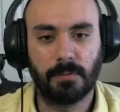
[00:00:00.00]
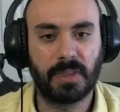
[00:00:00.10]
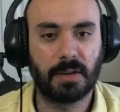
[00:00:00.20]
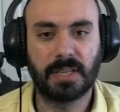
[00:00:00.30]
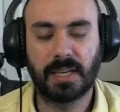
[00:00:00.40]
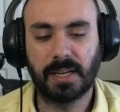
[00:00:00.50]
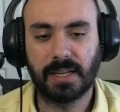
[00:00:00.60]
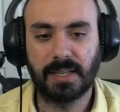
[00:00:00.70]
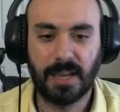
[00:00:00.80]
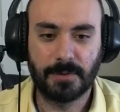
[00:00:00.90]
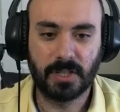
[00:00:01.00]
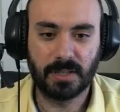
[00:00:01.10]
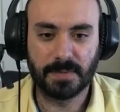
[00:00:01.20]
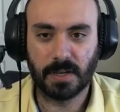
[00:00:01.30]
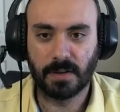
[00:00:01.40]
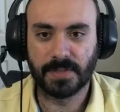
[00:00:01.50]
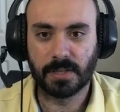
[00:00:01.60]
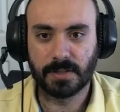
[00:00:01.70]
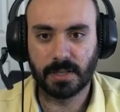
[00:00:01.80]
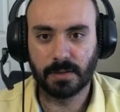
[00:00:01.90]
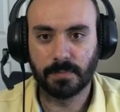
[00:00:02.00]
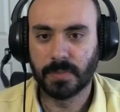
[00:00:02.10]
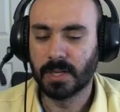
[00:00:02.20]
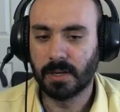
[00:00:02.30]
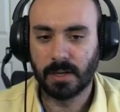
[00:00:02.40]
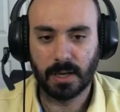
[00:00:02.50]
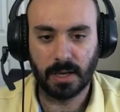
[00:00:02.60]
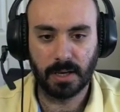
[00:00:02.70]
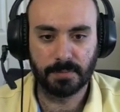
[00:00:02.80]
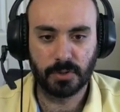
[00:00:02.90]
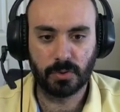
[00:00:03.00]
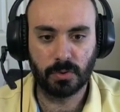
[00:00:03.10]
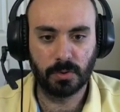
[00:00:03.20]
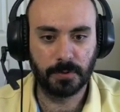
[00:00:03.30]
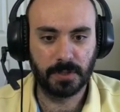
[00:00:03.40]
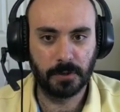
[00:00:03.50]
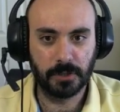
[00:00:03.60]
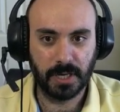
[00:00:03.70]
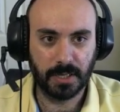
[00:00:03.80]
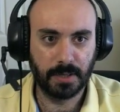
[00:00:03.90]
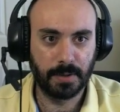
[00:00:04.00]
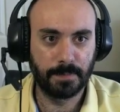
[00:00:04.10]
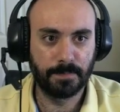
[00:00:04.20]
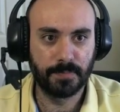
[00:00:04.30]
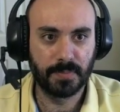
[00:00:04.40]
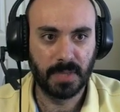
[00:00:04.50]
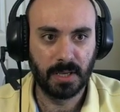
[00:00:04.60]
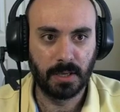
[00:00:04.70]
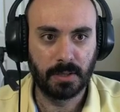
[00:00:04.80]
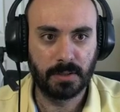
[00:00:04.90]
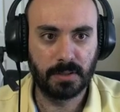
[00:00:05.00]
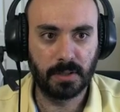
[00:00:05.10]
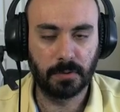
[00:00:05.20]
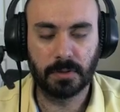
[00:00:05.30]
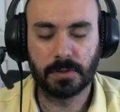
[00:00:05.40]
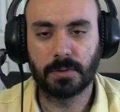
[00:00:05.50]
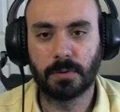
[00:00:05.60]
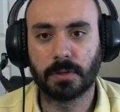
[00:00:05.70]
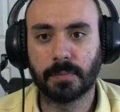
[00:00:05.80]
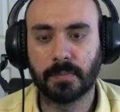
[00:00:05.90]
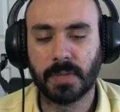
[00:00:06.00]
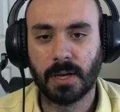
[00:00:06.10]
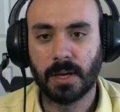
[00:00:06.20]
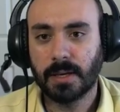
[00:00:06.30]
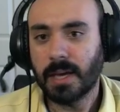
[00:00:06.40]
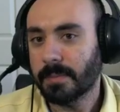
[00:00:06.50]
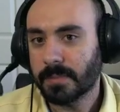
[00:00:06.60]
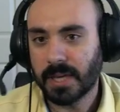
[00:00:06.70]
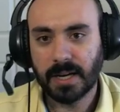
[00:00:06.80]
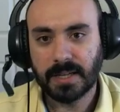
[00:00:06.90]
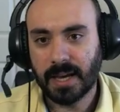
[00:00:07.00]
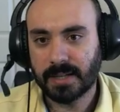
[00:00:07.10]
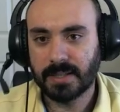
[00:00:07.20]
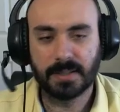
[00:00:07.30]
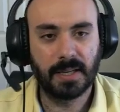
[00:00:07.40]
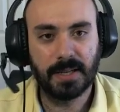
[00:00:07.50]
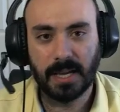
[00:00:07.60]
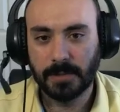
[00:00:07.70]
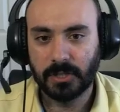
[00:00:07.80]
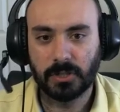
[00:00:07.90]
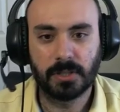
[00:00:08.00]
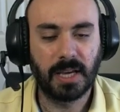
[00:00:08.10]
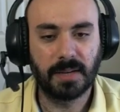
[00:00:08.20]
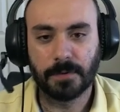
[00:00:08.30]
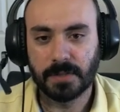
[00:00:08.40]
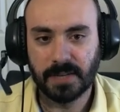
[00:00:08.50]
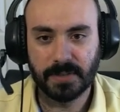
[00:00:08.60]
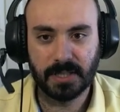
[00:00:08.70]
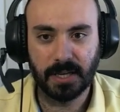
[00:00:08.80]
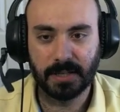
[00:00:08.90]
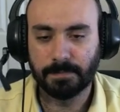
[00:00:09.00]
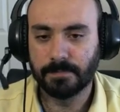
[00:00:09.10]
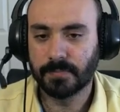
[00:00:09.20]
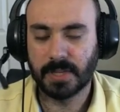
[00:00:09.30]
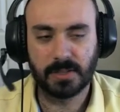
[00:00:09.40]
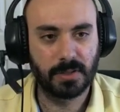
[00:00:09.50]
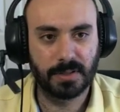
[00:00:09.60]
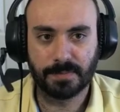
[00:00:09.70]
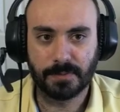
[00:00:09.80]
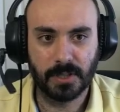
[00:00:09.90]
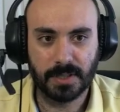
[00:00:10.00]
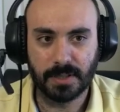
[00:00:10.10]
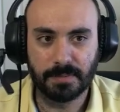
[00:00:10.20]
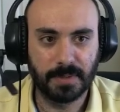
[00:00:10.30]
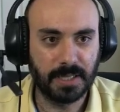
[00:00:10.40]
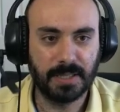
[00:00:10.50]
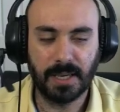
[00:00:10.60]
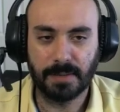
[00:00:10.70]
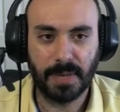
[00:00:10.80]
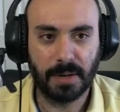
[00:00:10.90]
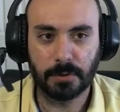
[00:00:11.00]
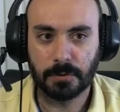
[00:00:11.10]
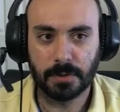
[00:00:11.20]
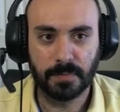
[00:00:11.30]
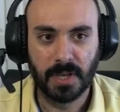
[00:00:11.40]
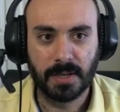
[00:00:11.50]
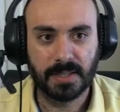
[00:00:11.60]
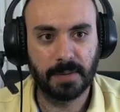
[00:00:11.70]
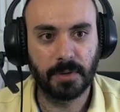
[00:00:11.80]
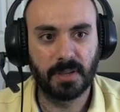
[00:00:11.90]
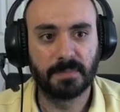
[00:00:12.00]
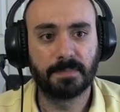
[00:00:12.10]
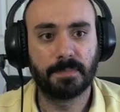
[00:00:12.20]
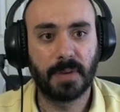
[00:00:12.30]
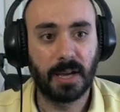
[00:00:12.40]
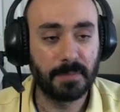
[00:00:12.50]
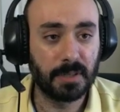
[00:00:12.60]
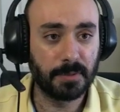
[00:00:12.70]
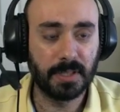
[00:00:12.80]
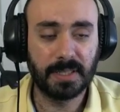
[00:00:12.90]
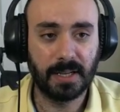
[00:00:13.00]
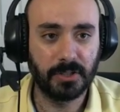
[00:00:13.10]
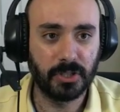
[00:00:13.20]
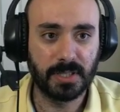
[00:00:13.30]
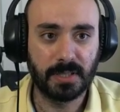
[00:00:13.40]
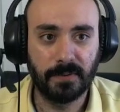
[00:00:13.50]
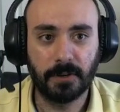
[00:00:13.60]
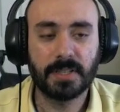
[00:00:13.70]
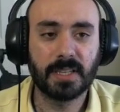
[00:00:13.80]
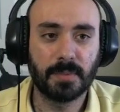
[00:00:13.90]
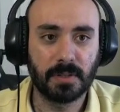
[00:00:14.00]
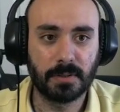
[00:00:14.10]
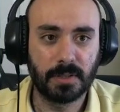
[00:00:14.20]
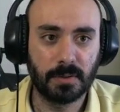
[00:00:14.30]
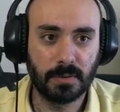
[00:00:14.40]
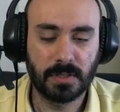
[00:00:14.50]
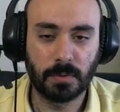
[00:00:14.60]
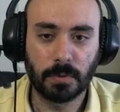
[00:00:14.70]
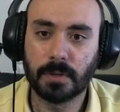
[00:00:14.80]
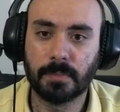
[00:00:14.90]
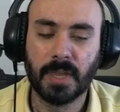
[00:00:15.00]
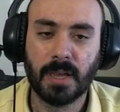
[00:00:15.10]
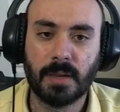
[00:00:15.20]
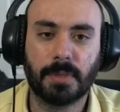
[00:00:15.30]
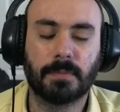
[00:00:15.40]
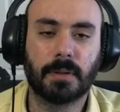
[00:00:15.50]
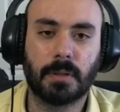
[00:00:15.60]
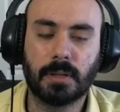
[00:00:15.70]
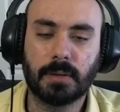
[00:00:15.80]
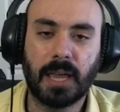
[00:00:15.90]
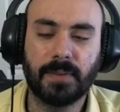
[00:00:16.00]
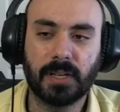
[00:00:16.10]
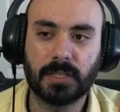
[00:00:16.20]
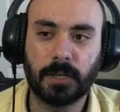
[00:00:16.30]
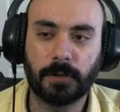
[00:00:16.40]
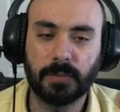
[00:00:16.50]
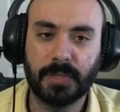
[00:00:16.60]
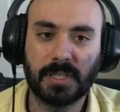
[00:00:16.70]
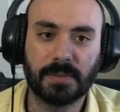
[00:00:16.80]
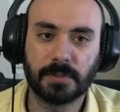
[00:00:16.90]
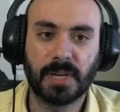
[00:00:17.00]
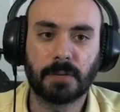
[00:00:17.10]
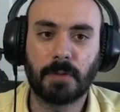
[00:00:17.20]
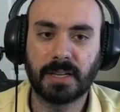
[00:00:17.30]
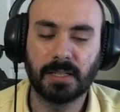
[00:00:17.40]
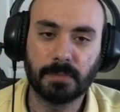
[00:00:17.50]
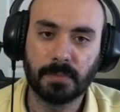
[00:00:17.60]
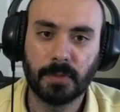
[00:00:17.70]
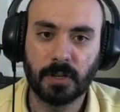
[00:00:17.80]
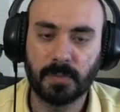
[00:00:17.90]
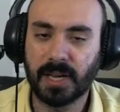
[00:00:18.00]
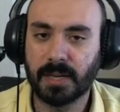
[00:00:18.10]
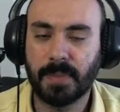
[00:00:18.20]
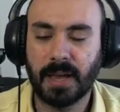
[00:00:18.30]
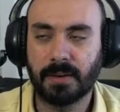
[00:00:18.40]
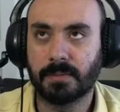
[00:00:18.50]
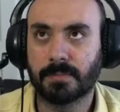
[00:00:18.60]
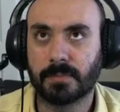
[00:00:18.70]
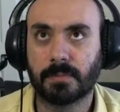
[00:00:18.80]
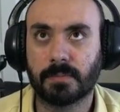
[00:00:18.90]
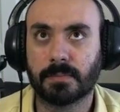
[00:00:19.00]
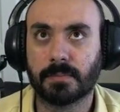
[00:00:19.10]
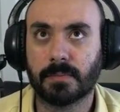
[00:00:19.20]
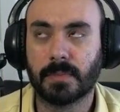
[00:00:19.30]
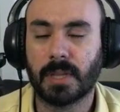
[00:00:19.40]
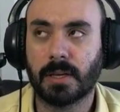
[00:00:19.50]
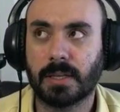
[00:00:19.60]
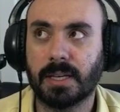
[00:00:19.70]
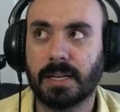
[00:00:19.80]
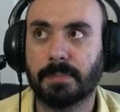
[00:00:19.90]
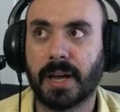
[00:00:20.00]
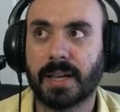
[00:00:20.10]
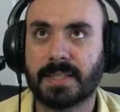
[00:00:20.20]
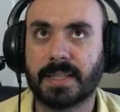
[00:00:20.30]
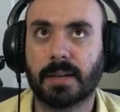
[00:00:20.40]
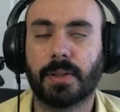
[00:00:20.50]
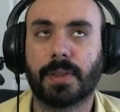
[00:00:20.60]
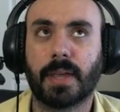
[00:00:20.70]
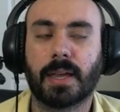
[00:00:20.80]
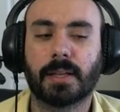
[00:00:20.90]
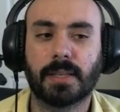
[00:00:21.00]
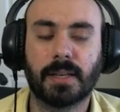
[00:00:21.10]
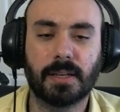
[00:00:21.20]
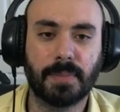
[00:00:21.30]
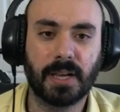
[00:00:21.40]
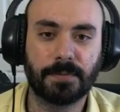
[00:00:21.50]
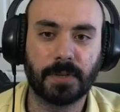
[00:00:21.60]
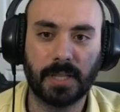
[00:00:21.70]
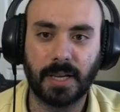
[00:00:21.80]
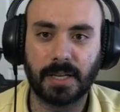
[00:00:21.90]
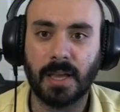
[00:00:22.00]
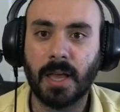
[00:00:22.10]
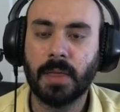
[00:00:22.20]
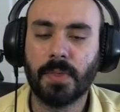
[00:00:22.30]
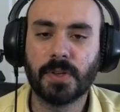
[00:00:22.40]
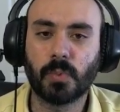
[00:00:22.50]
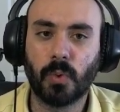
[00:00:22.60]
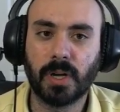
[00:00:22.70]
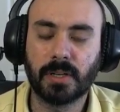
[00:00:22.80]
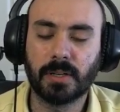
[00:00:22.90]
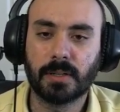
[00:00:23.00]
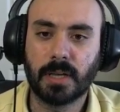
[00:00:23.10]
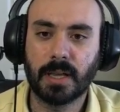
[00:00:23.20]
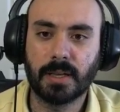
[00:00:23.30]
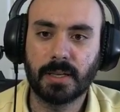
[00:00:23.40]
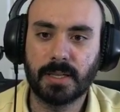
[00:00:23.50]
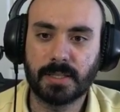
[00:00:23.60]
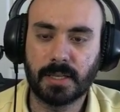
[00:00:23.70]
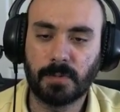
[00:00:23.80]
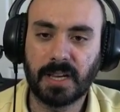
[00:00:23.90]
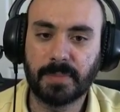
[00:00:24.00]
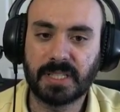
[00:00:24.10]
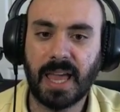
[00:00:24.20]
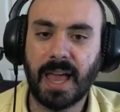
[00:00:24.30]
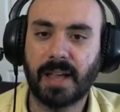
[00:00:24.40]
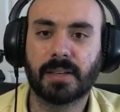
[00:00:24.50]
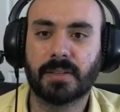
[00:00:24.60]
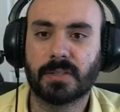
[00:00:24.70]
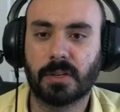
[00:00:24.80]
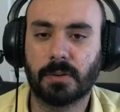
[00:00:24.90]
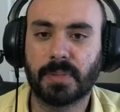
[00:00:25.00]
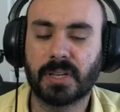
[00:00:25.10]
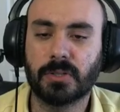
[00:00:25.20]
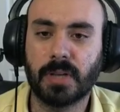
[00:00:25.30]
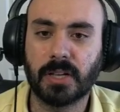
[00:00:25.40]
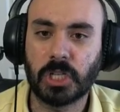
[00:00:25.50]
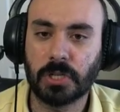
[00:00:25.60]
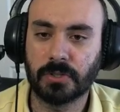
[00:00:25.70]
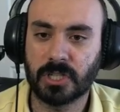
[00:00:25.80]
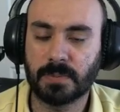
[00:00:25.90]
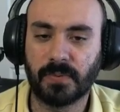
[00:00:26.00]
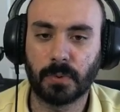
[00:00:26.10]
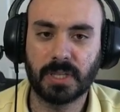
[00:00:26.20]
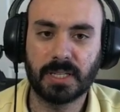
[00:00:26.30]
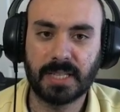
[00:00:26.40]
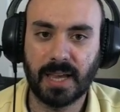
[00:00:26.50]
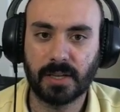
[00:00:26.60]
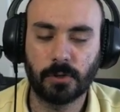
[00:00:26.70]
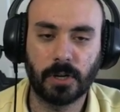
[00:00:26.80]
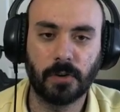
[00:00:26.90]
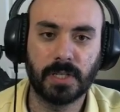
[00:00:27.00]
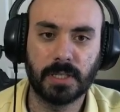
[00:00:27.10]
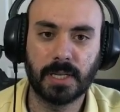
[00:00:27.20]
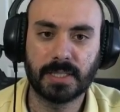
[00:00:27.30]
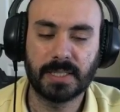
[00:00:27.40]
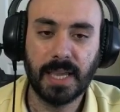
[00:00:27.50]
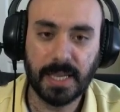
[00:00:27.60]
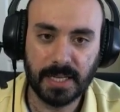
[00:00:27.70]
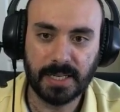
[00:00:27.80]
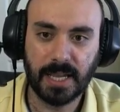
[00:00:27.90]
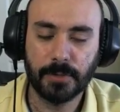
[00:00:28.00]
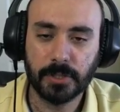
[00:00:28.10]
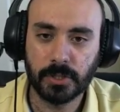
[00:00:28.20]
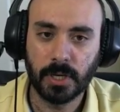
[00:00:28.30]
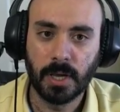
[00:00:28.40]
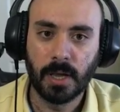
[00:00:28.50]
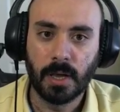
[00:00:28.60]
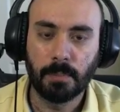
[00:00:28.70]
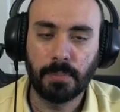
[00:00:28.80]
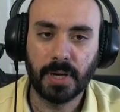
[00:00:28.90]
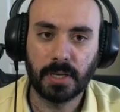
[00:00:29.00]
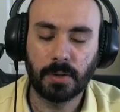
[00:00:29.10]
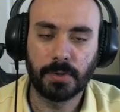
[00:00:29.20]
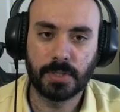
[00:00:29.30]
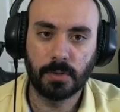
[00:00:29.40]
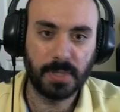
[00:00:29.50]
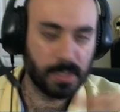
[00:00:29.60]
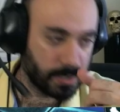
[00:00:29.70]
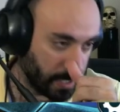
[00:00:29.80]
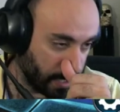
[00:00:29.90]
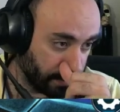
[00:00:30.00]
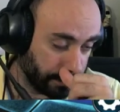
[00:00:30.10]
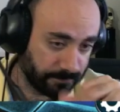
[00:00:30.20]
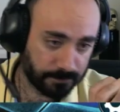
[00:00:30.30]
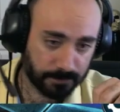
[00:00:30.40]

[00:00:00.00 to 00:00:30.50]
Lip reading: without taking any damage to themselves. So super synergetic. Zerial Storm. Yeah, can attack, deal 10 damage, 9 for a 7/10. It's just a late game power troop. Same with Abominable Intelligence, very similar to the Storm, but rather than having its target be governed by random, thereby getting by stealth and getting by frontline, this one is a random attack, so because you gain shield just before the attack, you're guaranteed not to take any damage, but it also means that